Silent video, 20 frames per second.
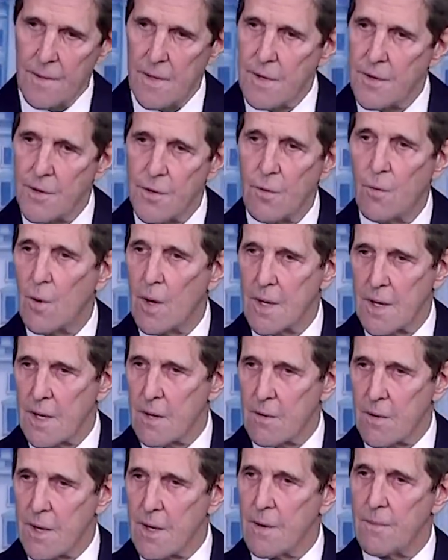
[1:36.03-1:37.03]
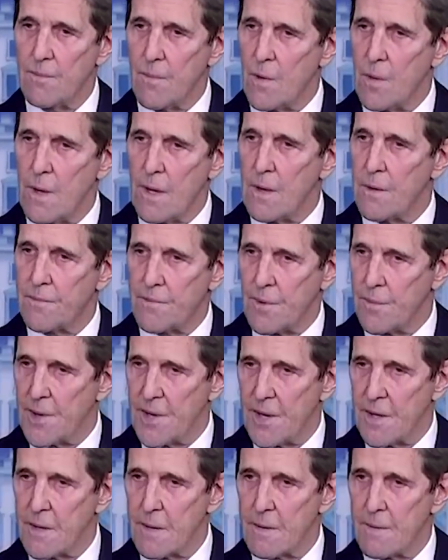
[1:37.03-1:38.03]
into one area from
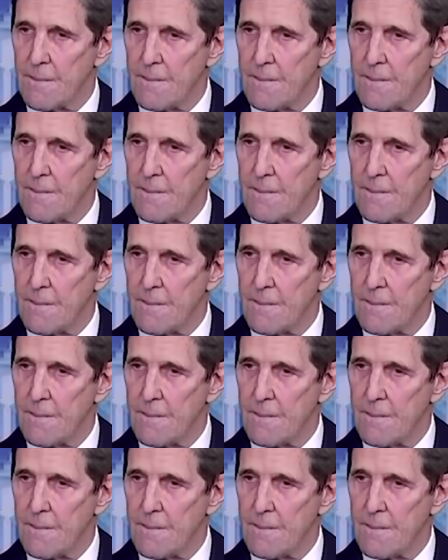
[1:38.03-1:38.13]
another.